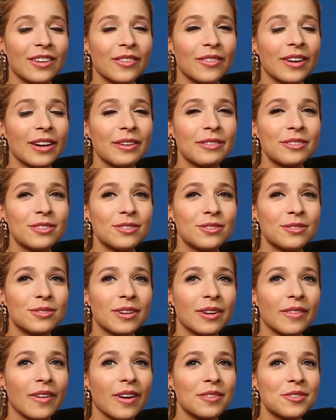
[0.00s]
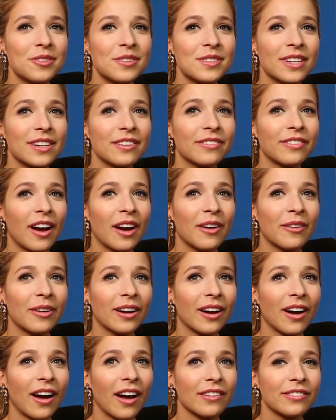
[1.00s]
why would you do that? Why would you set a
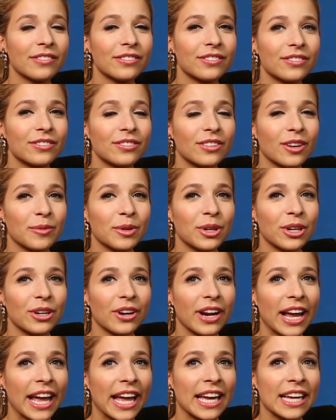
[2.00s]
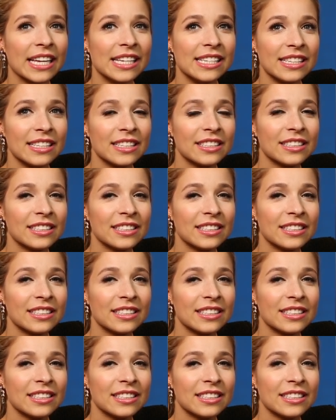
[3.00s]
firework off from your hand?